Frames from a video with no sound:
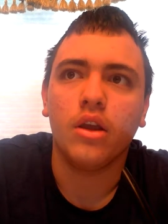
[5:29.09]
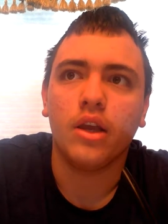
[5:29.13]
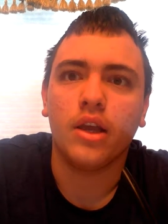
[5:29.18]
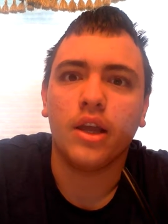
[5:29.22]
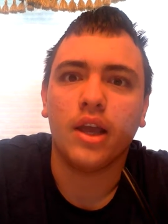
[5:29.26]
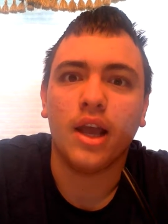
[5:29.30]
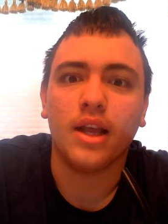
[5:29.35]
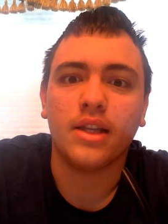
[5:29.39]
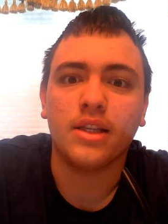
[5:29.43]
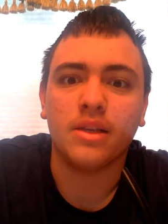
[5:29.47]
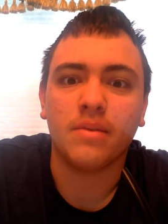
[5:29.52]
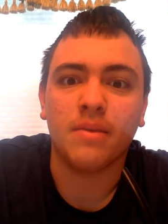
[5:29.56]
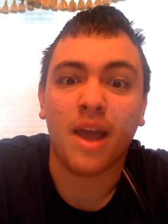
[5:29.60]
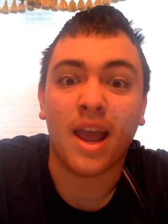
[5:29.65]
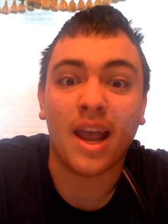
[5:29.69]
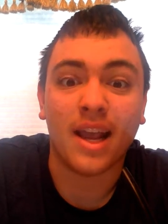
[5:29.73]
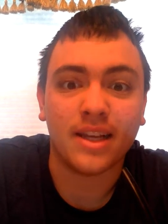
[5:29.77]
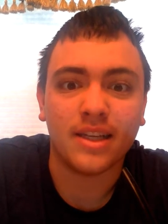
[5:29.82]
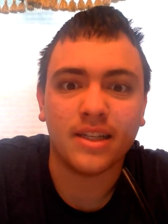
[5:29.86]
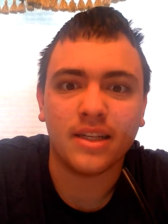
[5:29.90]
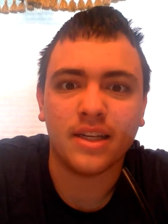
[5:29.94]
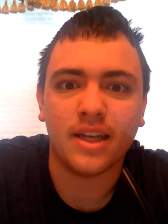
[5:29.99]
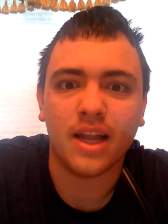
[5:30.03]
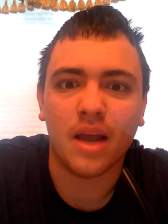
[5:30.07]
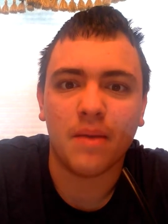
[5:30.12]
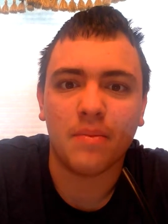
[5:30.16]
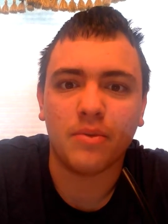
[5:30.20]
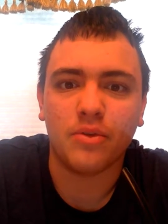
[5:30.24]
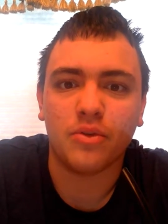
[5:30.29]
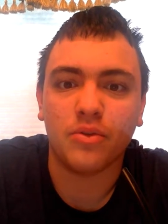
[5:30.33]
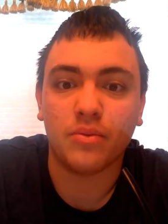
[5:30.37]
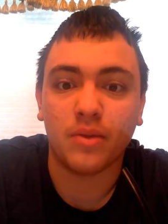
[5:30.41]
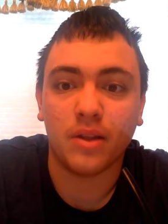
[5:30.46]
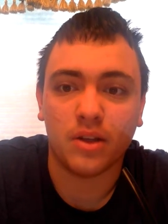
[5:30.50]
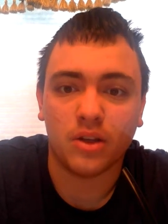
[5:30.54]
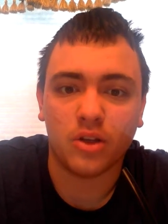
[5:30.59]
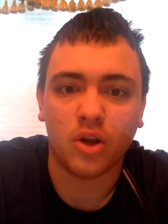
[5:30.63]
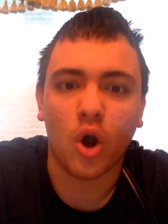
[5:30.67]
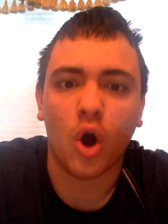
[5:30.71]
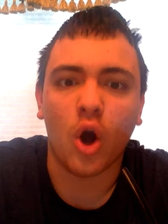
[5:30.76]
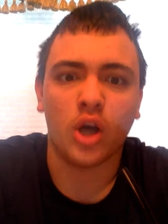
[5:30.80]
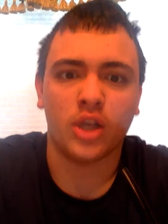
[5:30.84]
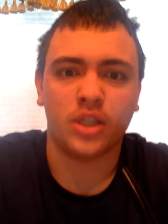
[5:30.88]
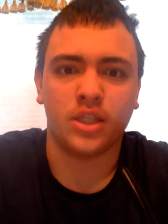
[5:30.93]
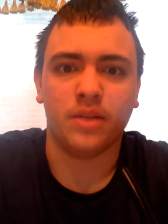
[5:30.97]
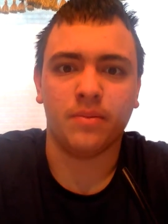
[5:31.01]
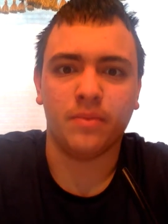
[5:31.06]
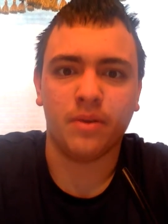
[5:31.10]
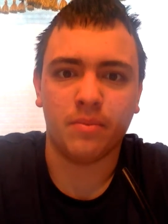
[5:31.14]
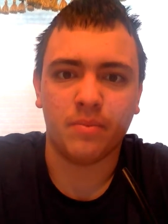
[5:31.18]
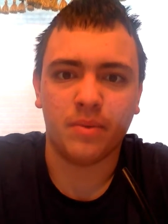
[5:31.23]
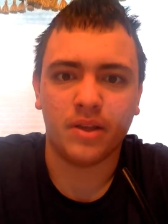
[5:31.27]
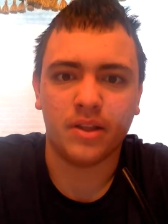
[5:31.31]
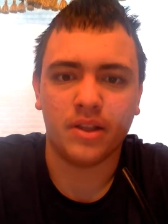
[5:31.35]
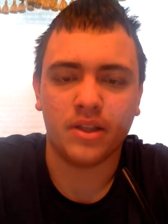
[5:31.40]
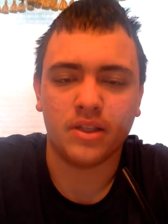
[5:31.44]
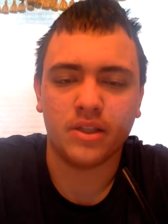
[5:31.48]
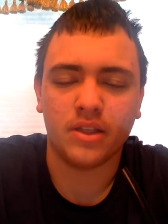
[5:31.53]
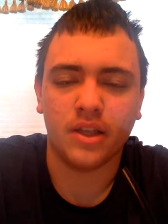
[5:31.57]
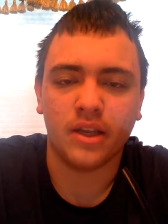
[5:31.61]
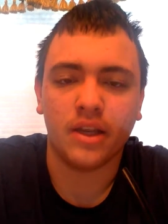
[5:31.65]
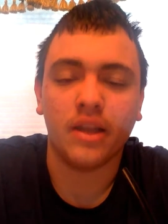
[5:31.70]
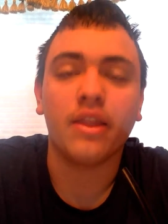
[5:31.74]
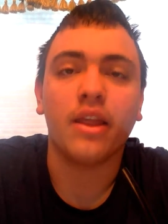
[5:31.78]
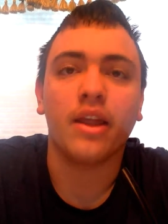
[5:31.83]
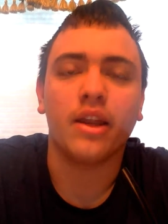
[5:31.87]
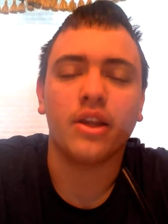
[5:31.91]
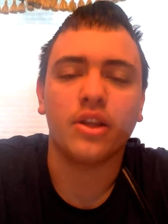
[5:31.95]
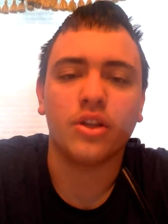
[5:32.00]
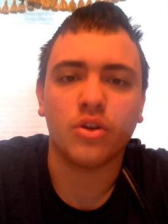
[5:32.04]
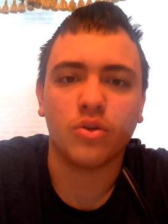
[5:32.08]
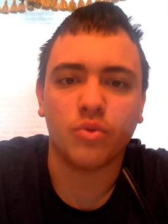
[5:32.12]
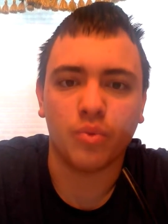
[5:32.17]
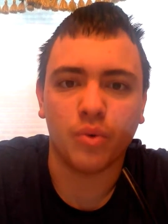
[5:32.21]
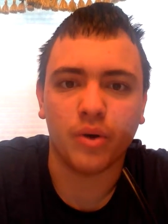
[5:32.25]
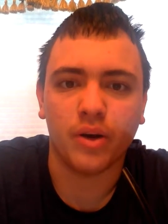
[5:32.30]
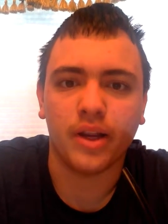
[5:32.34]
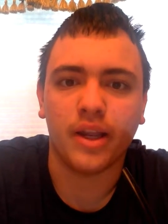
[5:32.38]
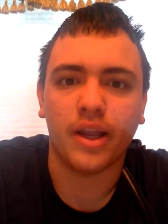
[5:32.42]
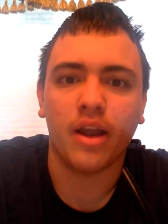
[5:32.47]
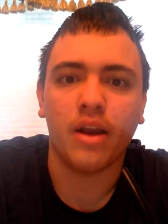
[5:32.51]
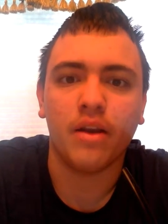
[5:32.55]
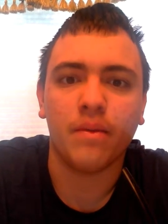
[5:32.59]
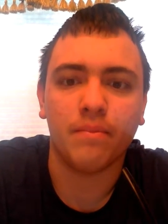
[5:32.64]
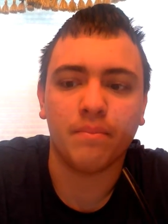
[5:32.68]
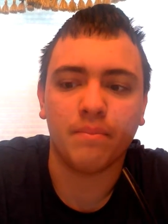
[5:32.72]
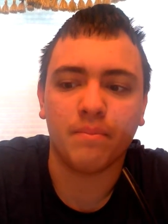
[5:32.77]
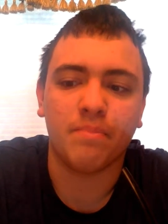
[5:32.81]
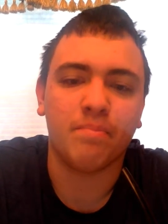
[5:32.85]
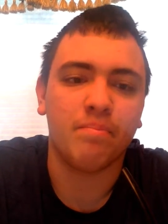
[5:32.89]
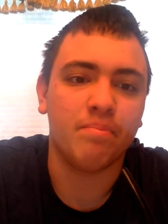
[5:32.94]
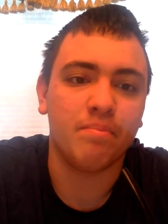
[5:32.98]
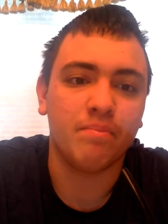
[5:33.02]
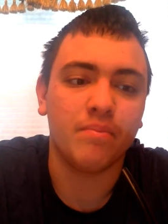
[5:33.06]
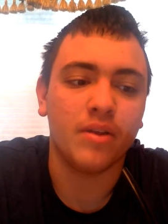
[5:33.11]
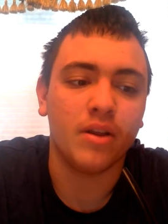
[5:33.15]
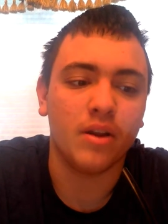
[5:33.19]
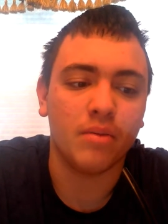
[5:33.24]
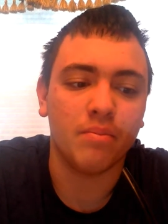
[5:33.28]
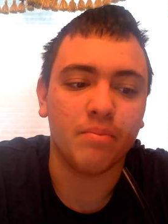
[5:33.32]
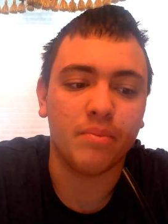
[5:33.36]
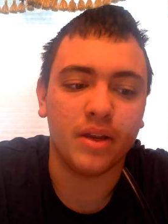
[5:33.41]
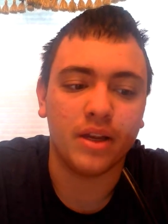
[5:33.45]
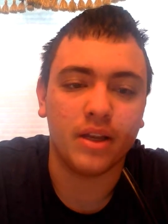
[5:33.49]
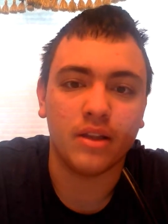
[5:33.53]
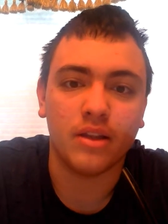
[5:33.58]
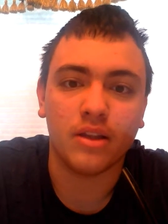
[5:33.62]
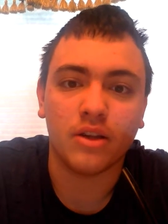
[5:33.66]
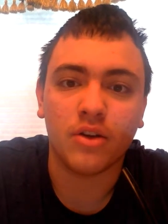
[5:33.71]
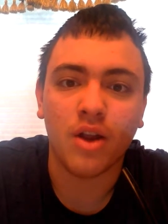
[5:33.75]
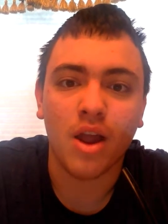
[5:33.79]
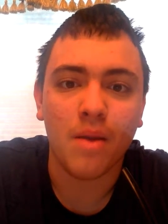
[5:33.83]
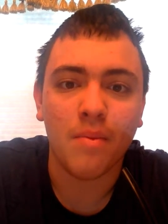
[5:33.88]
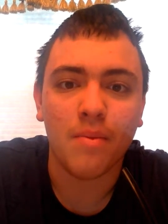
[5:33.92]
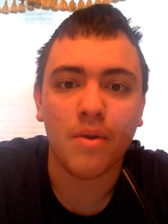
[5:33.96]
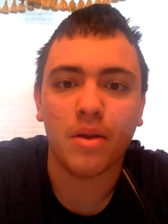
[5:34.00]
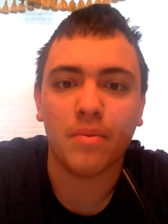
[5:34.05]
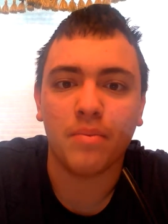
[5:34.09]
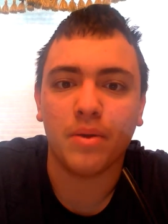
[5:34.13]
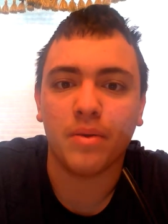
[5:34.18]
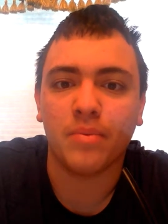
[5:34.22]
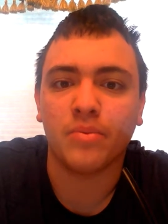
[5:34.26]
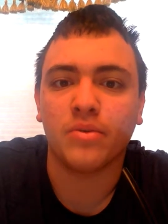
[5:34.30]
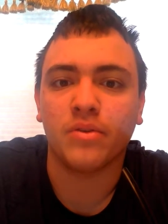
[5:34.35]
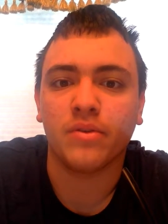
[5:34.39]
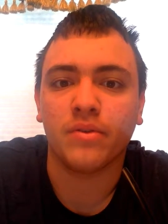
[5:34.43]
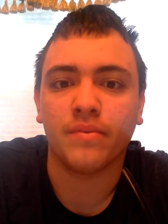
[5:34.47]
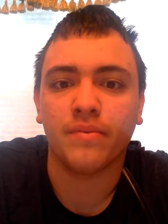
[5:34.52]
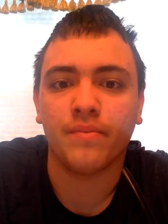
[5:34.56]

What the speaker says: He had some accident happen to him that caused him to be this thing, and then he started working on him, you know, beating the crap out of people.